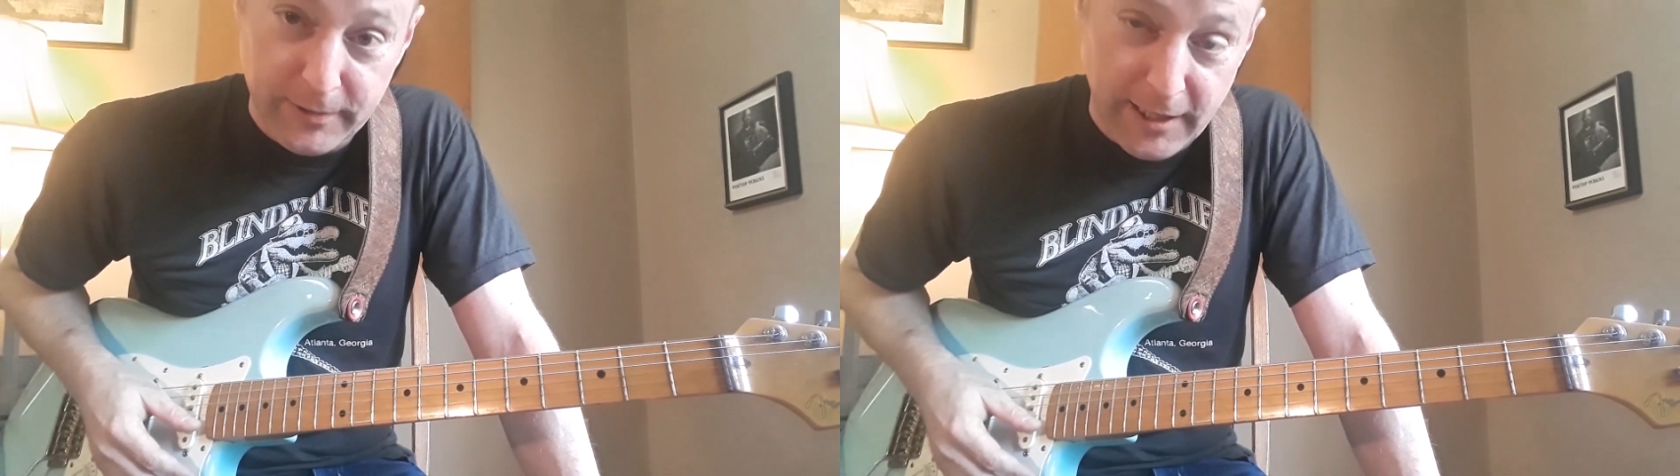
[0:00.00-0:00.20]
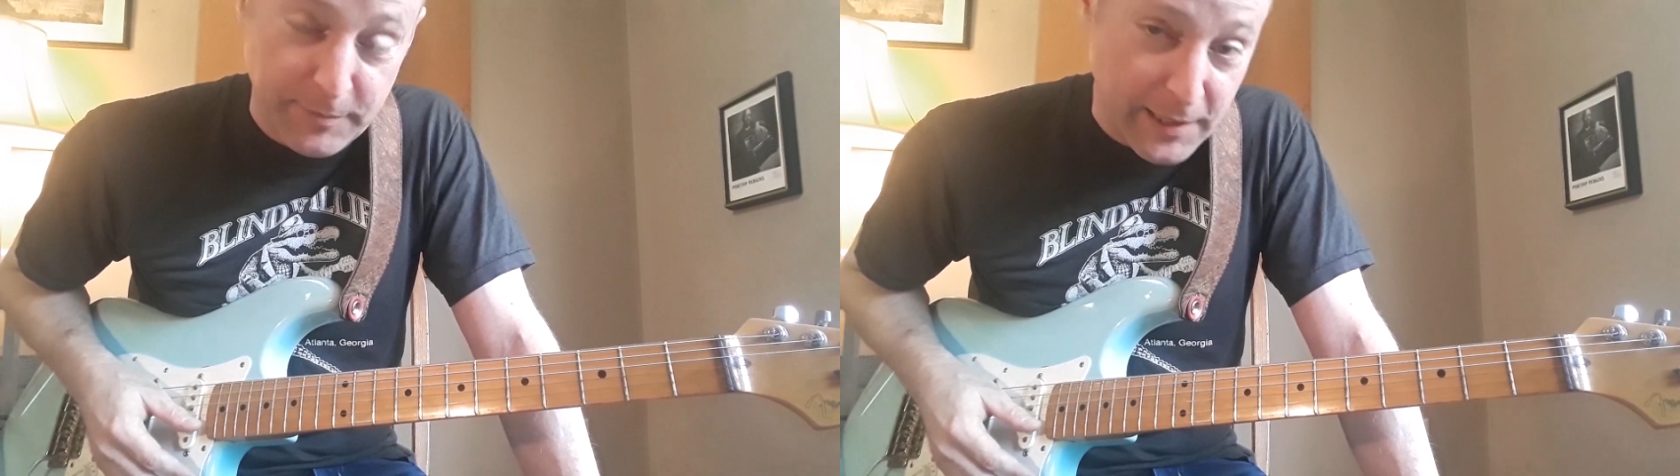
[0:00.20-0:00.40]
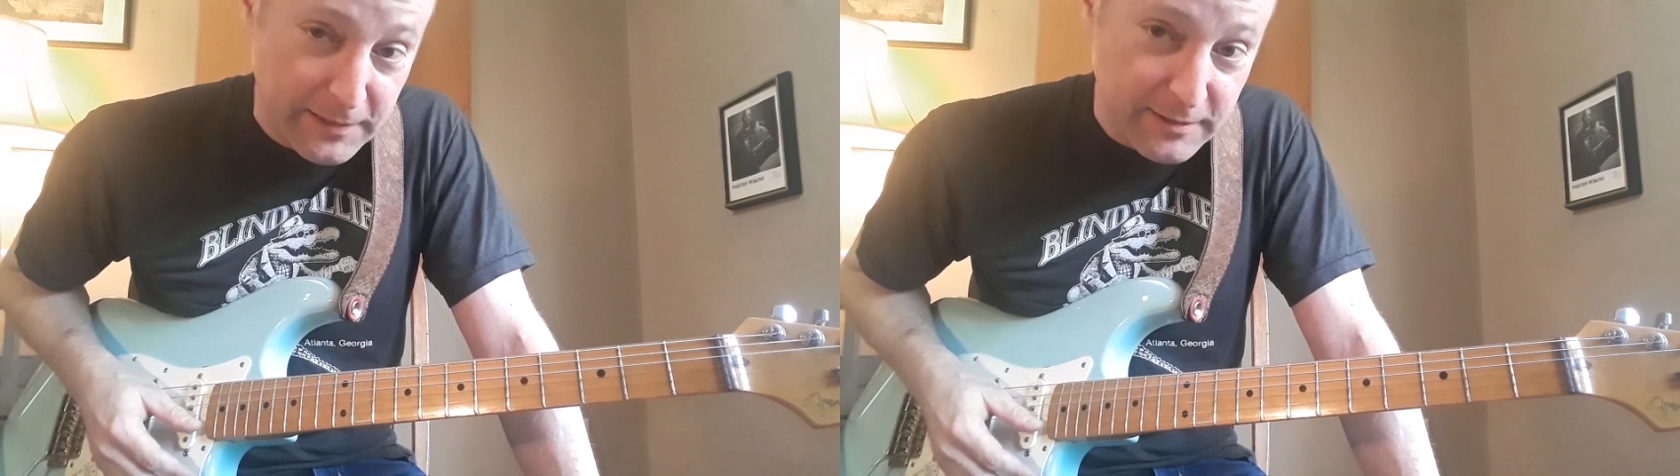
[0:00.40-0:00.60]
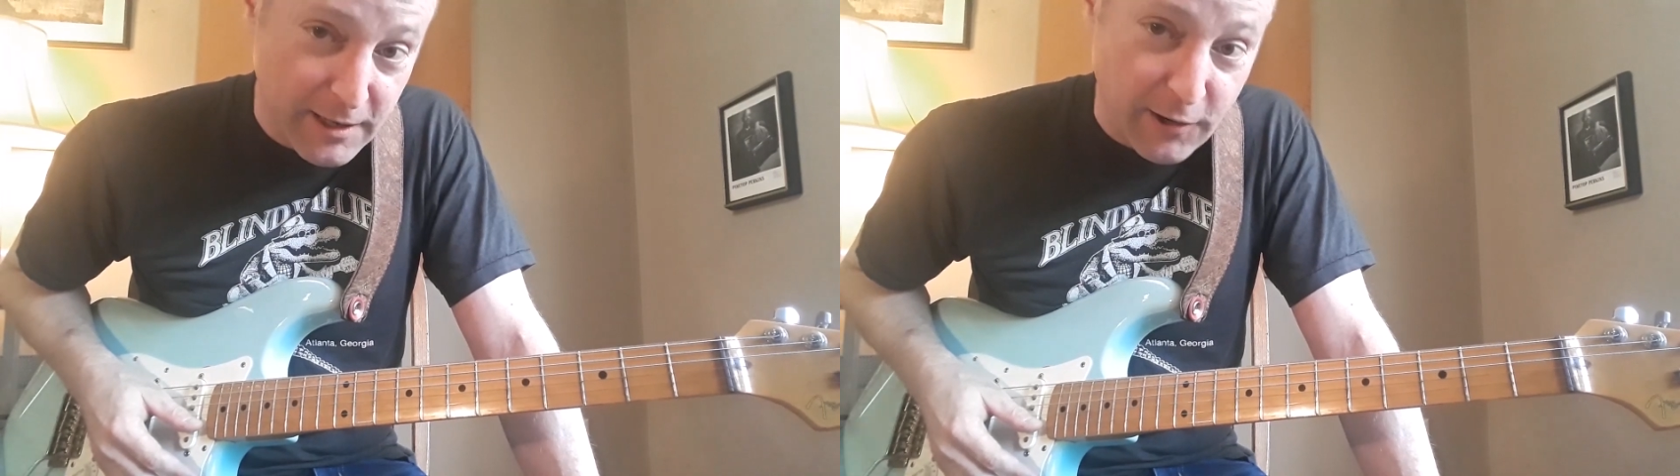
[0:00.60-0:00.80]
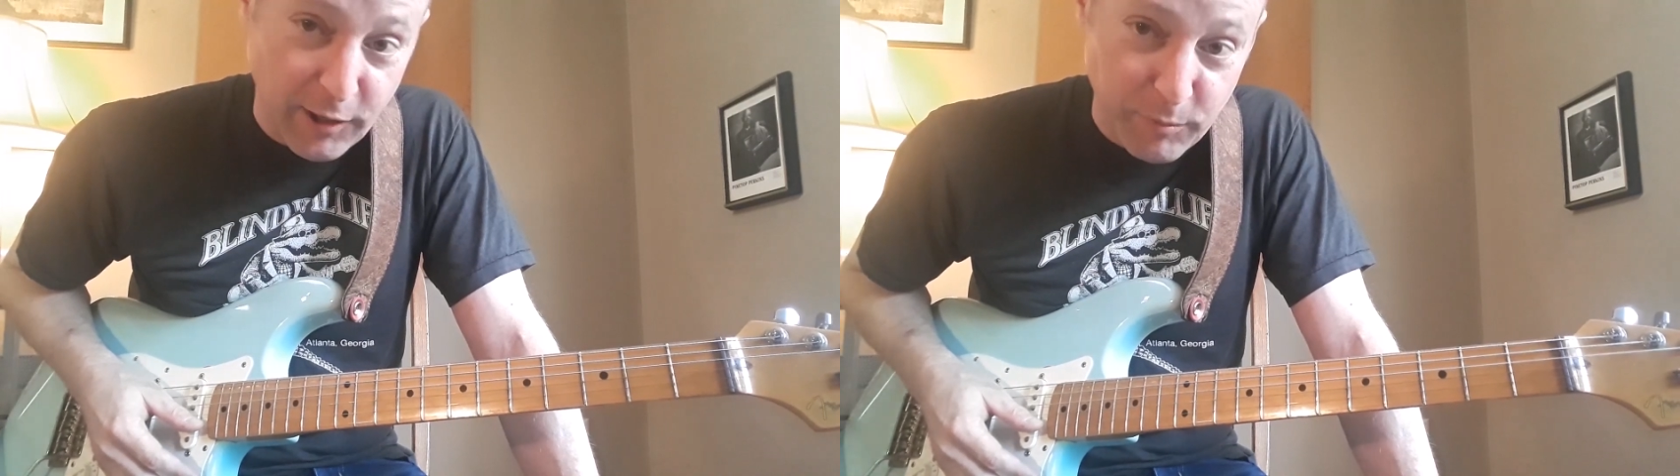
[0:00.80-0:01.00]
And I'm not
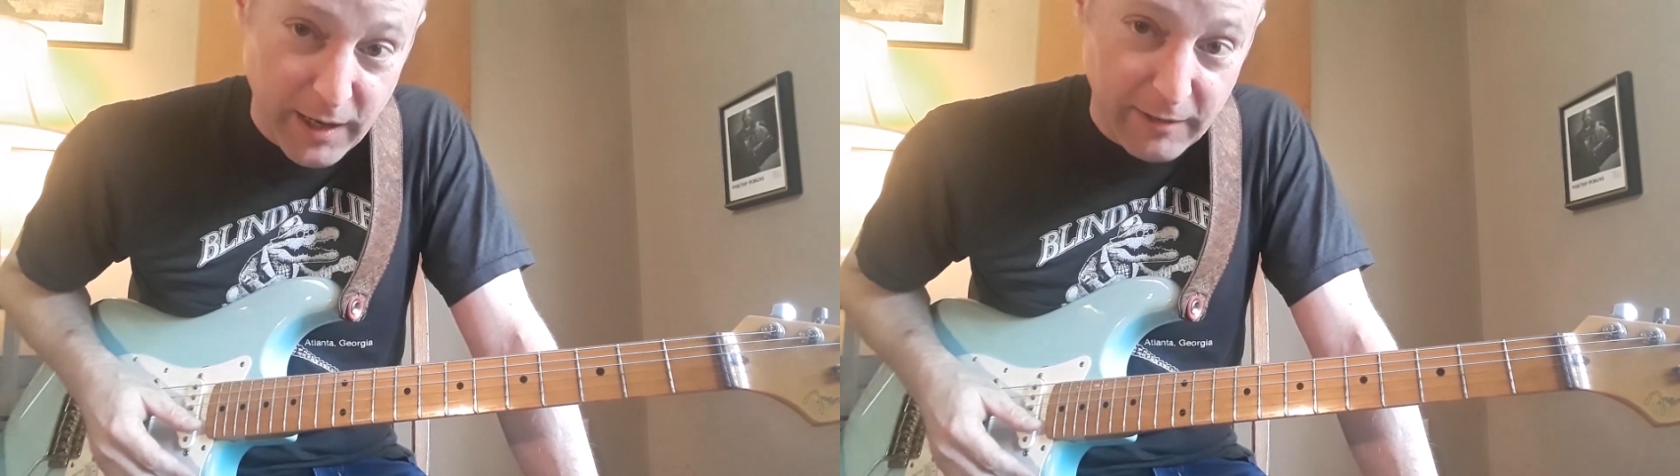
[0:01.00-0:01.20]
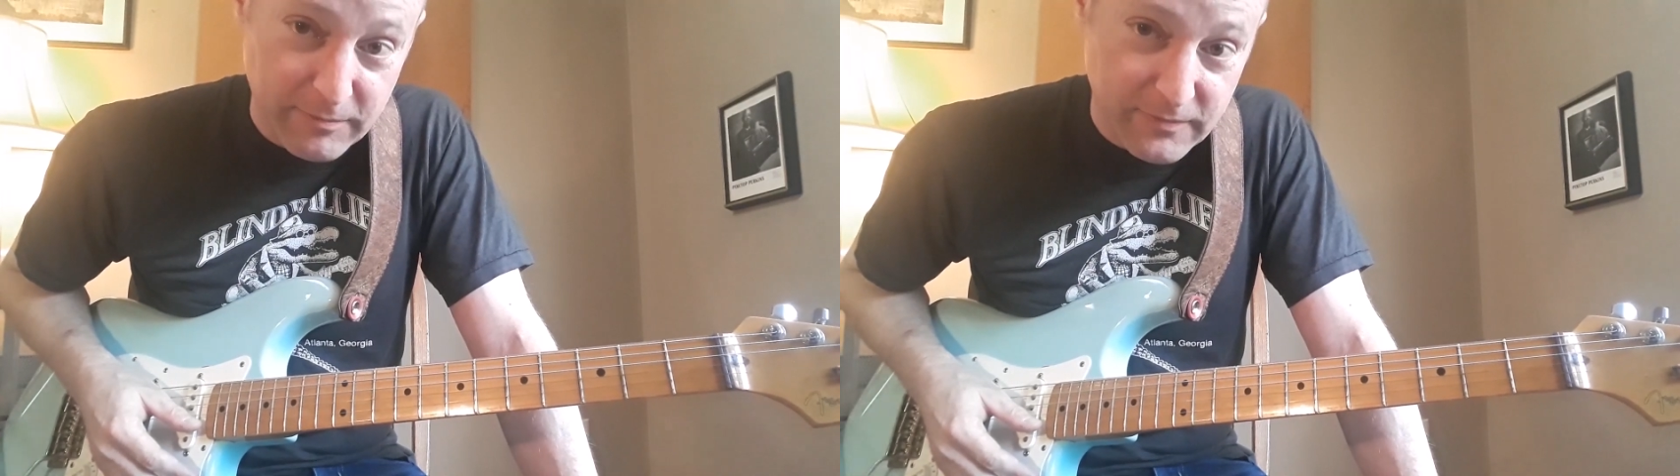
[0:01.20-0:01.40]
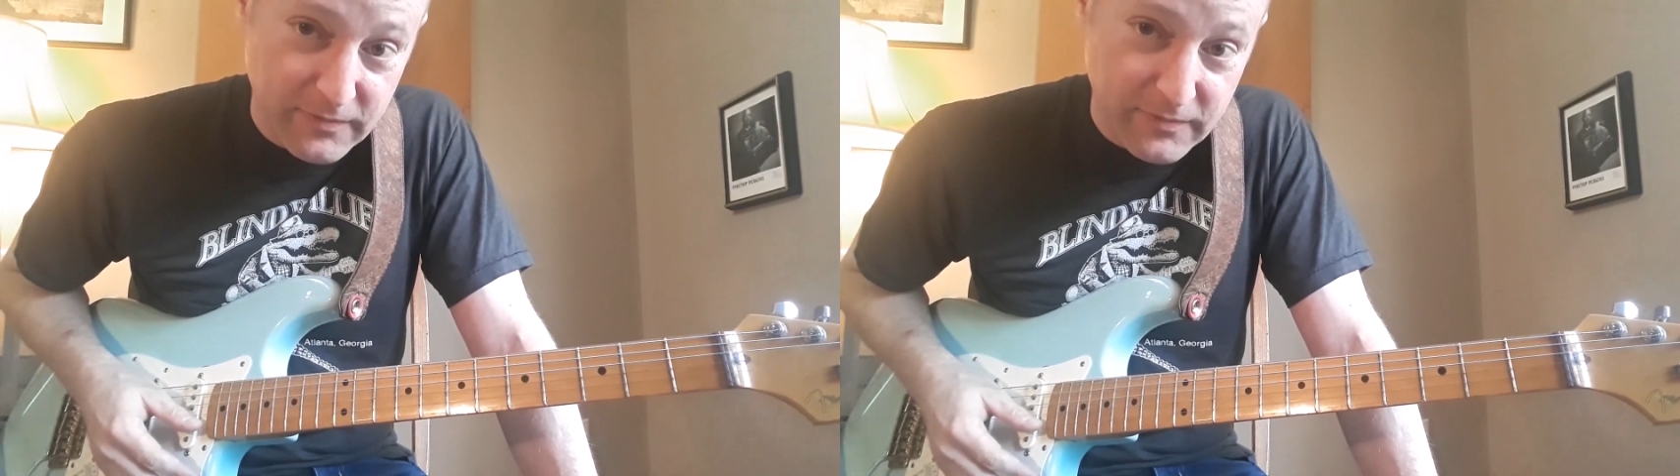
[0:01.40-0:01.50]
talking about